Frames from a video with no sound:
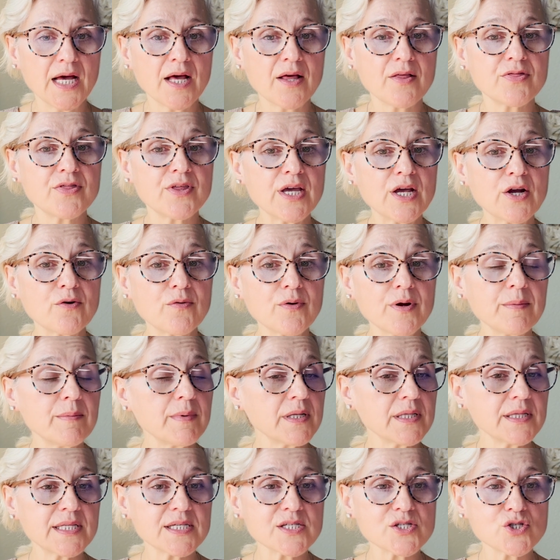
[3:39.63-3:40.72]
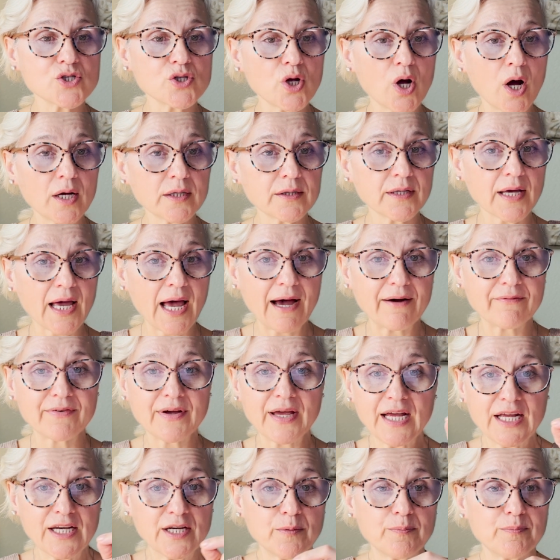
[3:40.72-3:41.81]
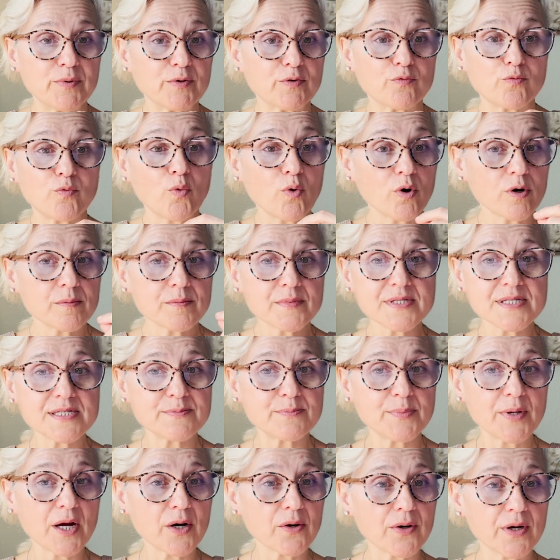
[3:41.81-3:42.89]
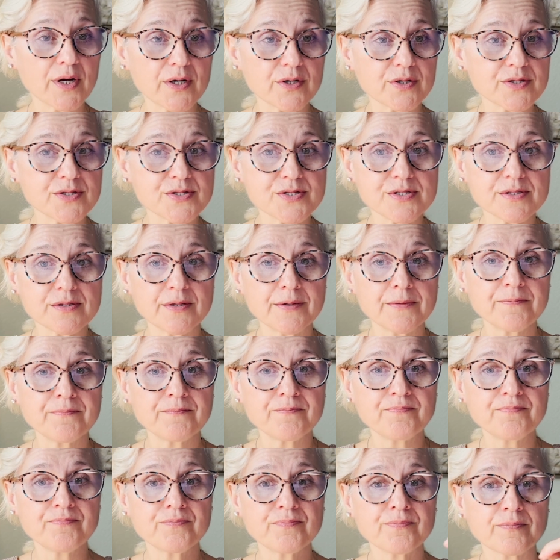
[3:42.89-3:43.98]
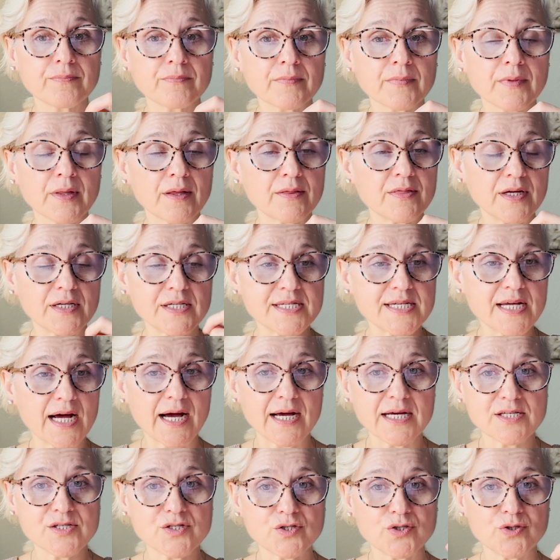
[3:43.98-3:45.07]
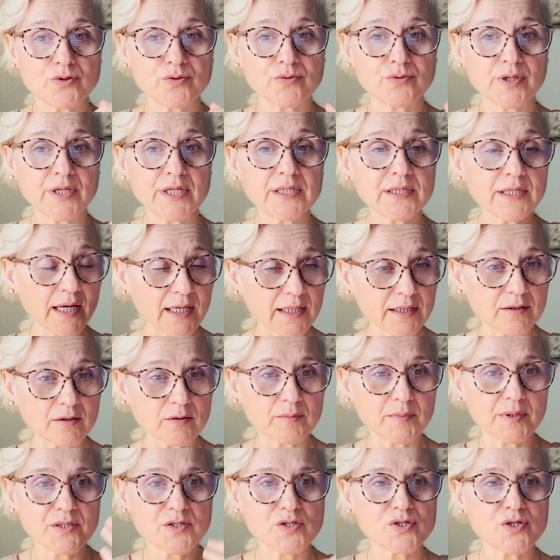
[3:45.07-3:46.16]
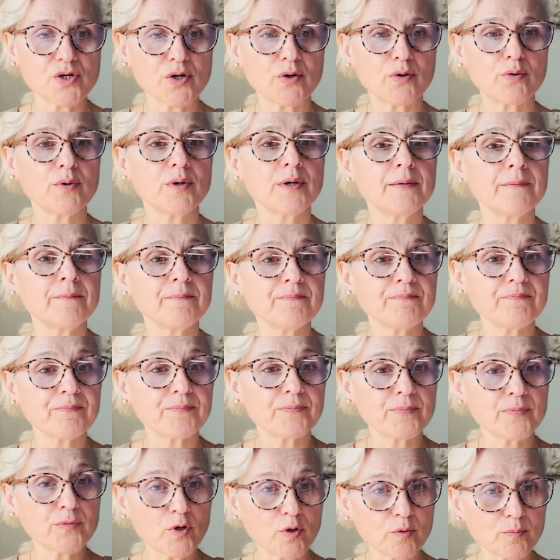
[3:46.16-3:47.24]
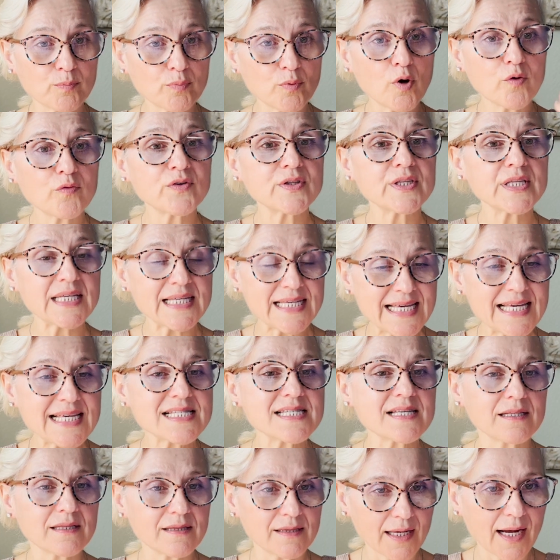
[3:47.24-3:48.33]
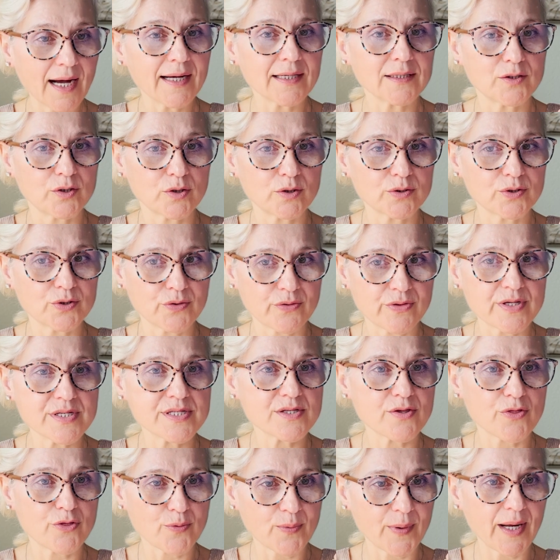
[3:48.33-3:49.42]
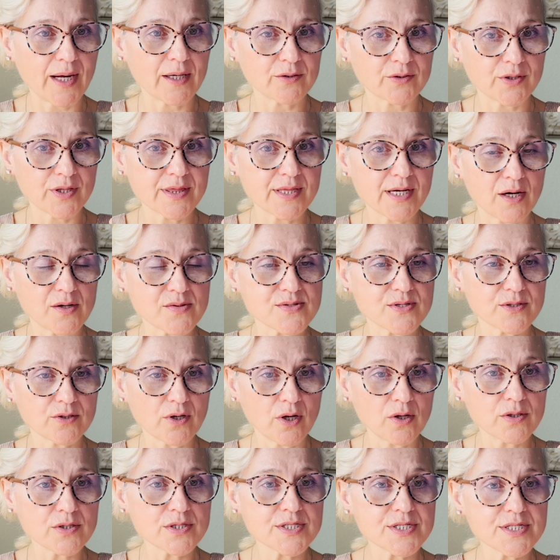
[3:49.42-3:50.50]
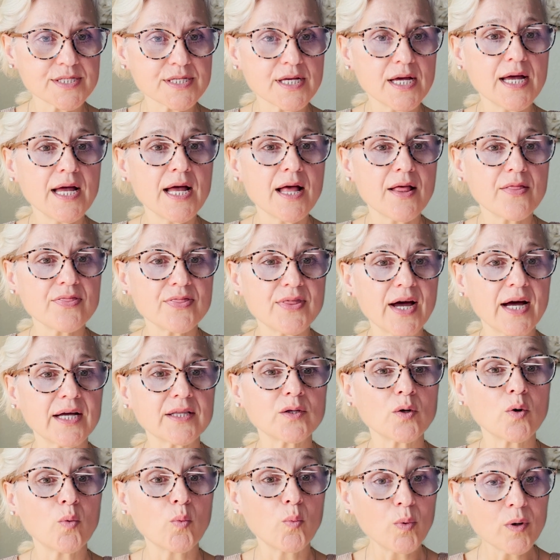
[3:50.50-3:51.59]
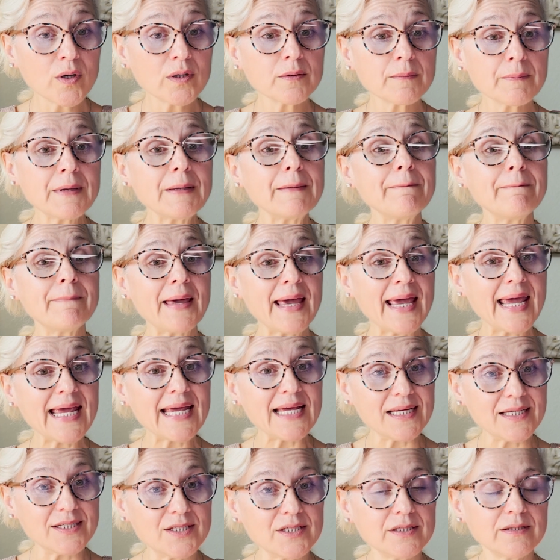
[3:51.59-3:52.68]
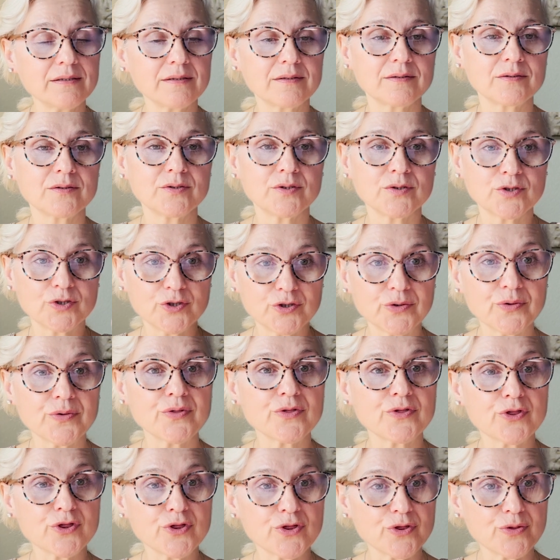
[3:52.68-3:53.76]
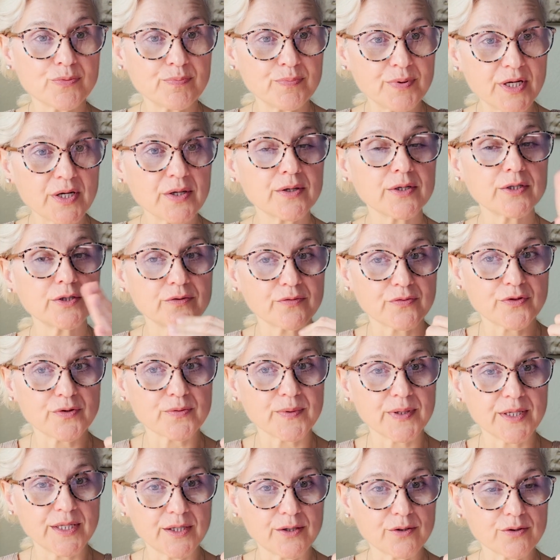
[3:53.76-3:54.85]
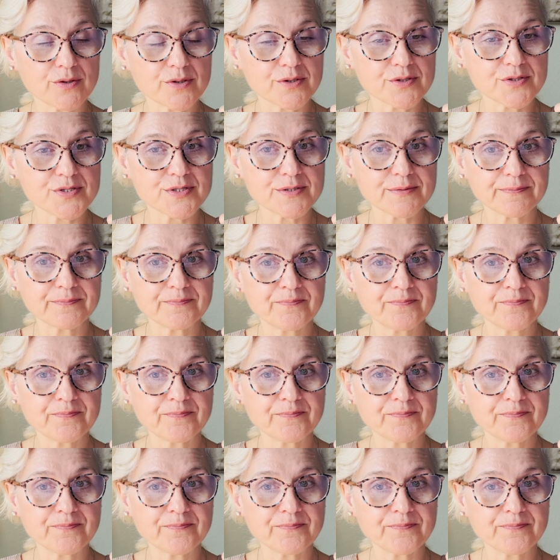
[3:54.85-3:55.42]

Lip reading: The agreement does not have any performance barriers that ties to entitlement. So nonprofit is entitled to this $300,000 that will be paid during a period of 3 years.